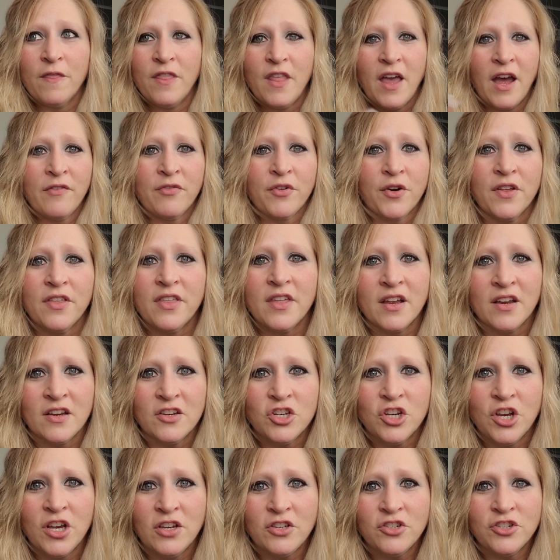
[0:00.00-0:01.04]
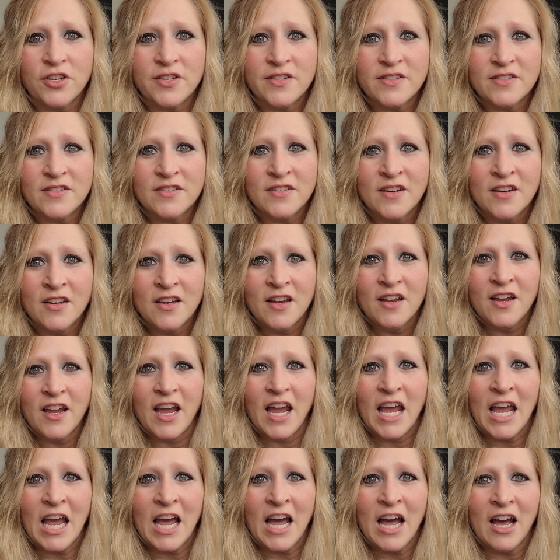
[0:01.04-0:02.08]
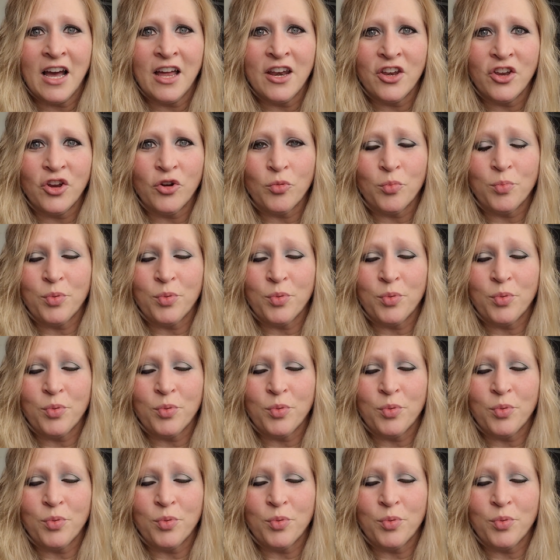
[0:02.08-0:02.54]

everything changes. And your